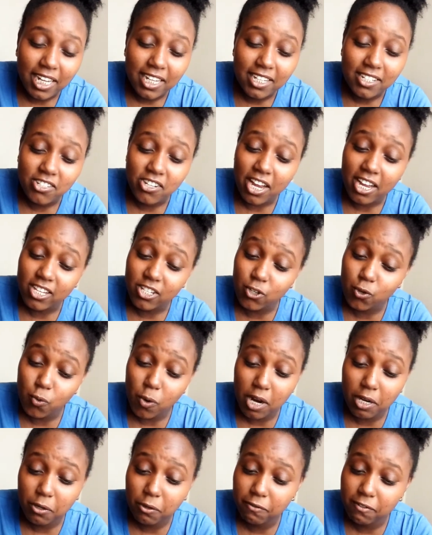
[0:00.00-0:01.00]
touched
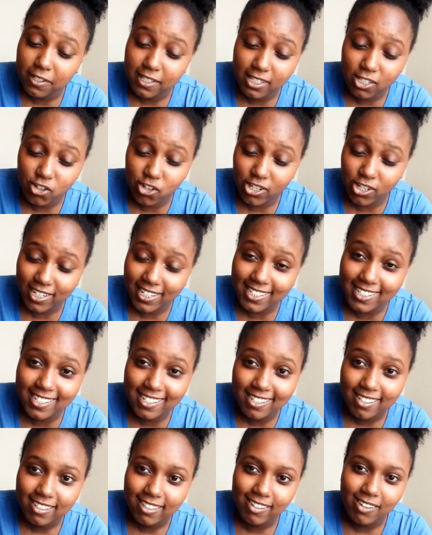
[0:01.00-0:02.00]
one of his cheeks,
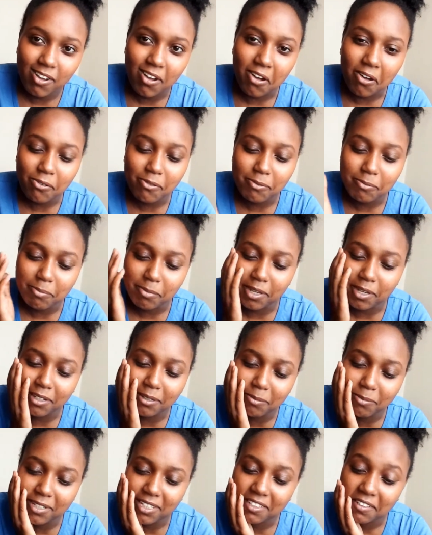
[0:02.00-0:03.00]
oh
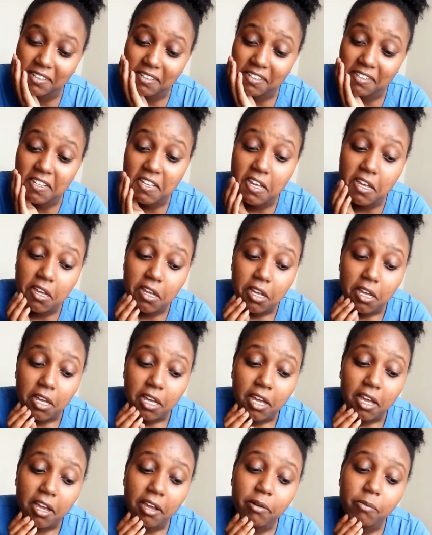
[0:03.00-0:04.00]
baby,
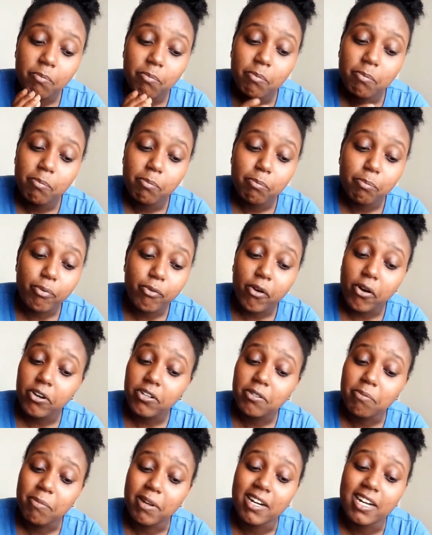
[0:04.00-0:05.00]
and
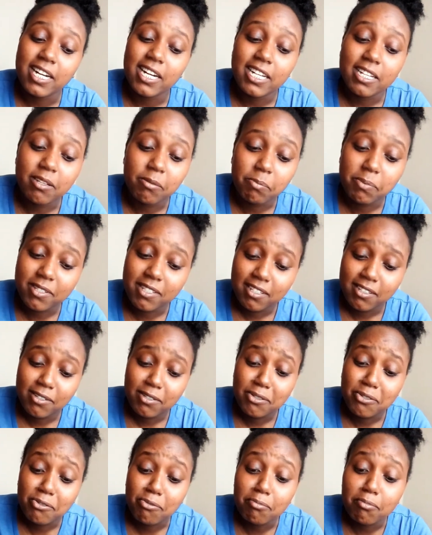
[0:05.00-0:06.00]
brought my lips
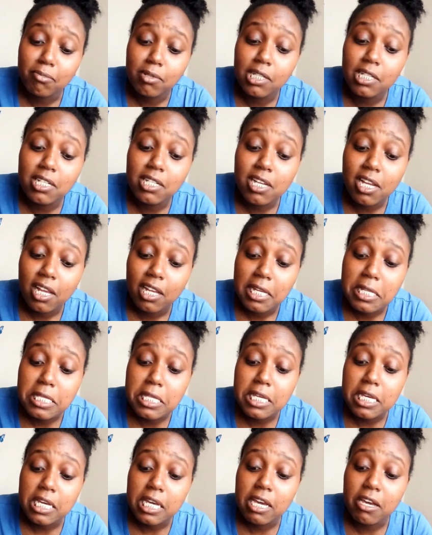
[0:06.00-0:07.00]
to meet
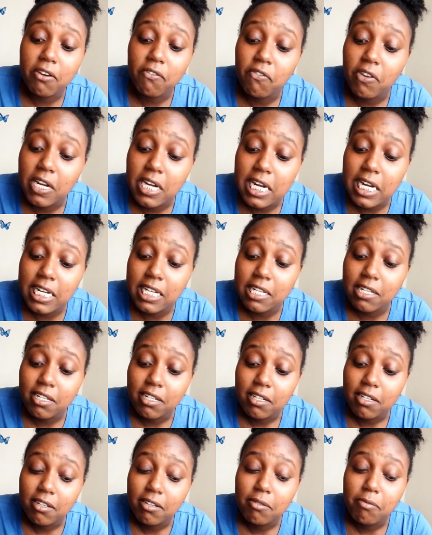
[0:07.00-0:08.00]
the heavenly
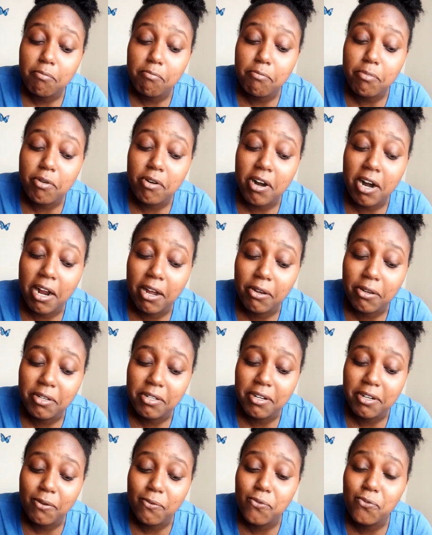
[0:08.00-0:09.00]
brown,
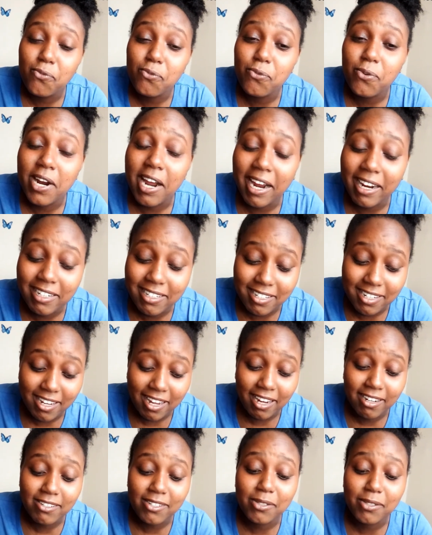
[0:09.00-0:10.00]
wet
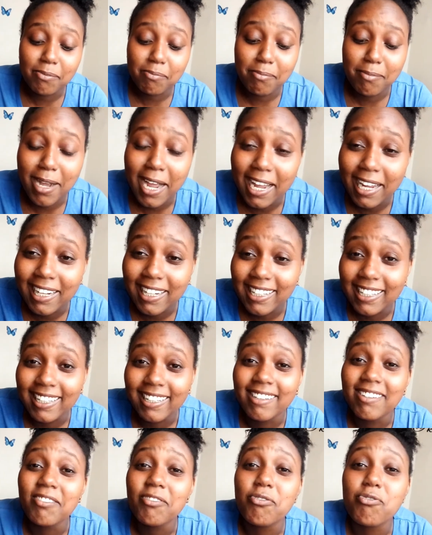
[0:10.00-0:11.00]
and smiling
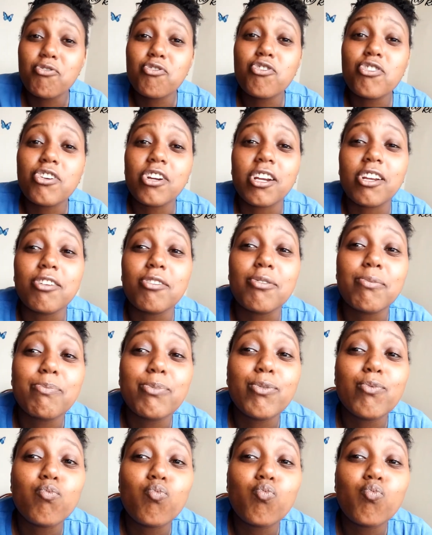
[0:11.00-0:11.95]
lips.